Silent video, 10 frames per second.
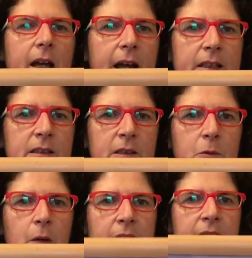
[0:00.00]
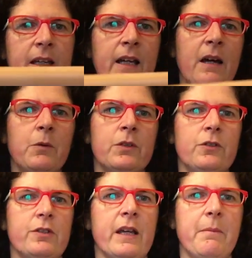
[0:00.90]
And uh, one thing I want
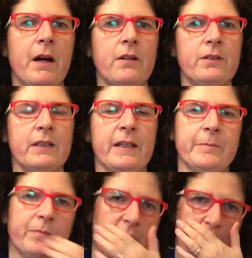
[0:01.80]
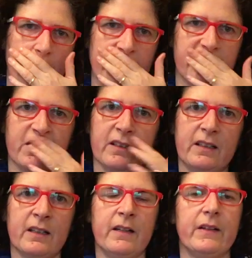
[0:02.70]
to say about the spun
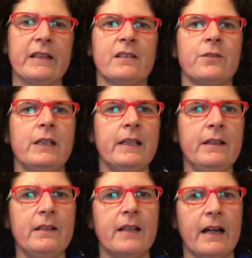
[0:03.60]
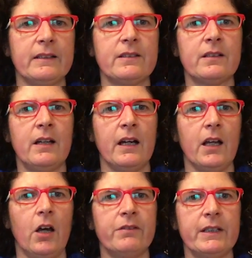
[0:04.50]
silk, uh, it's really nice, I
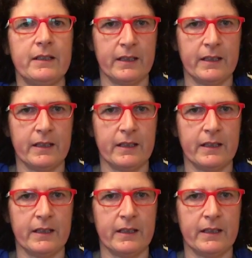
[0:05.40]
love it.